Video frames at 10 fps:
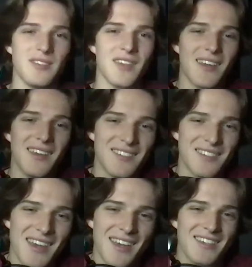Like he's
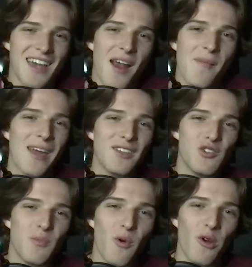Iron Man
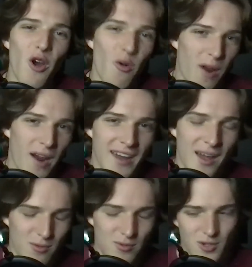2.0 right
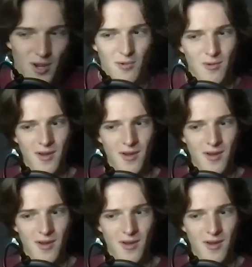now. So